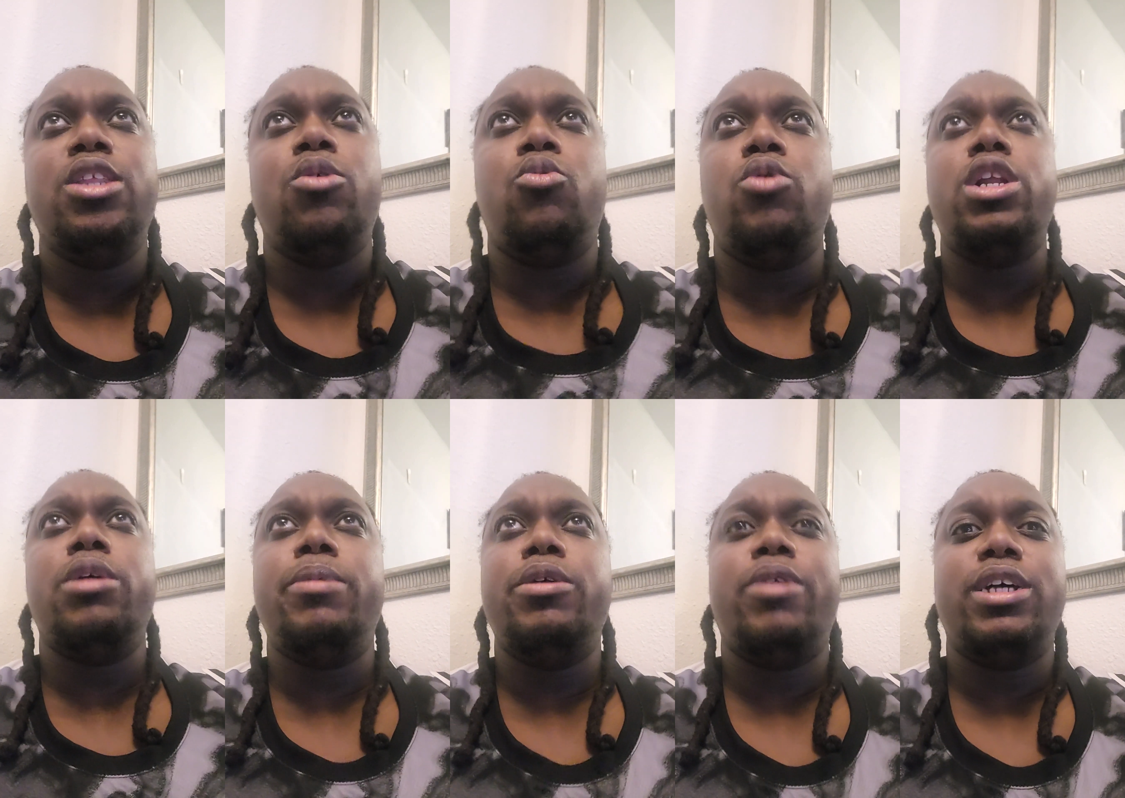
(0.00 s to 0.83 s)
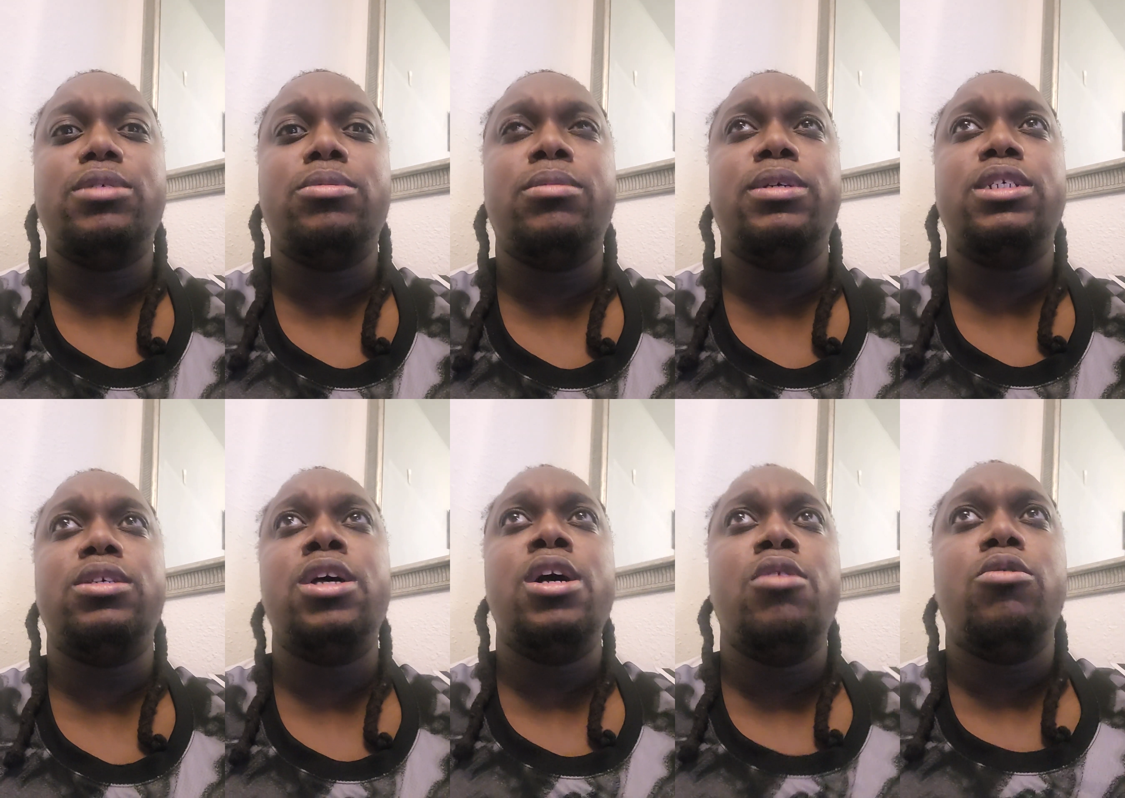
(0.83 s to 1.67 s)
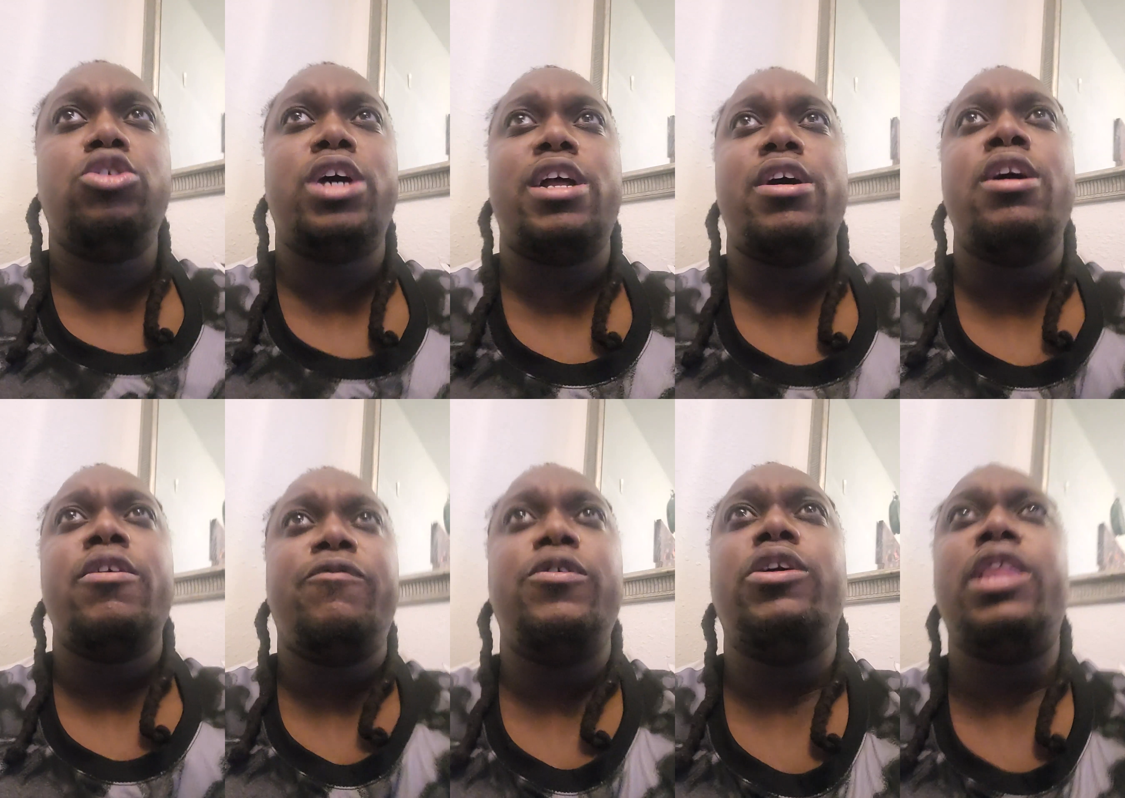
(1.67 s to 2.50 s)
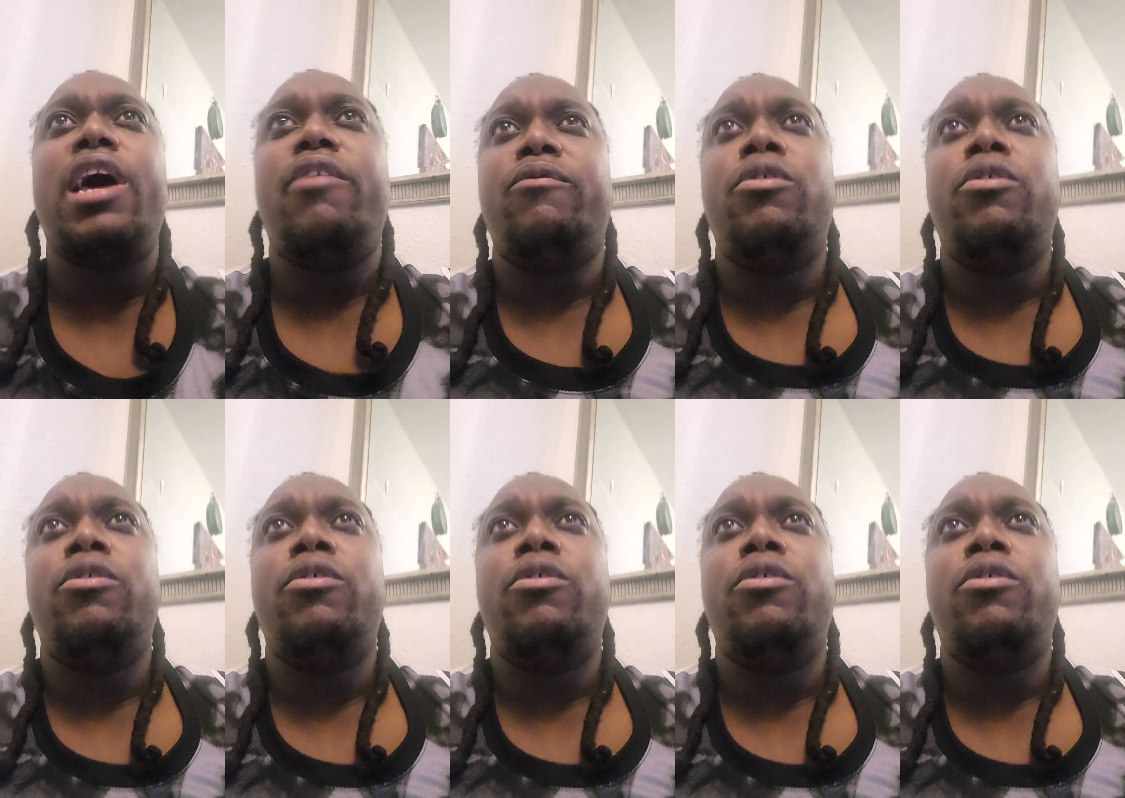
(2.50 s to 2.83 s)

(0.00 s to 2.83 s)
the wannabe white supremacists will try to fill that